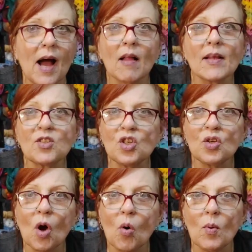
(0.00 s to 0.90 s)
I'll let you
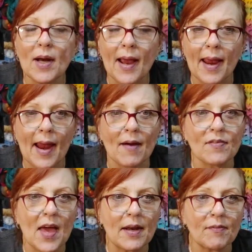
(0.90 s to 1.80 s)
know when I
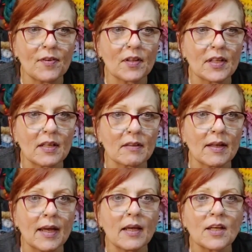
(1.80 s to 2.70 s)
have that affiliate
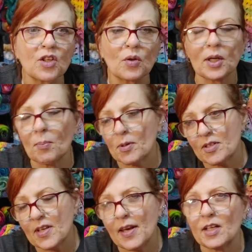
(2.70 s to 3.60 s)
link and you'll get a
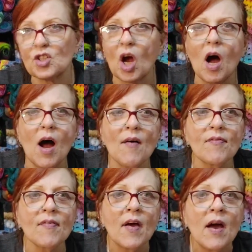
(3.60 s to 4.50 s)
percentage off.
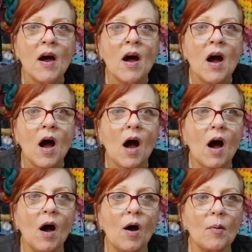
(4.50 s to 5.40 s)

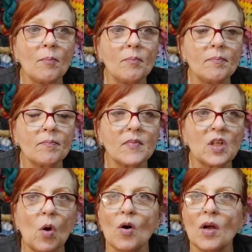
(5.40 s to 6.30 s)
Um,
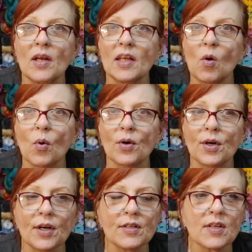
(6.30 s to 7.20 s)
you know, any
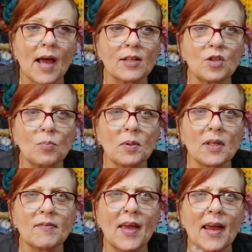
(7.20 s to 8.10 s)
orders. I do
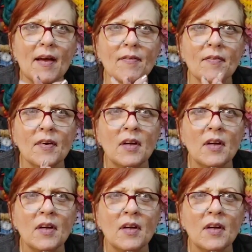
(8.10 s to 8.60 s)
believe they have,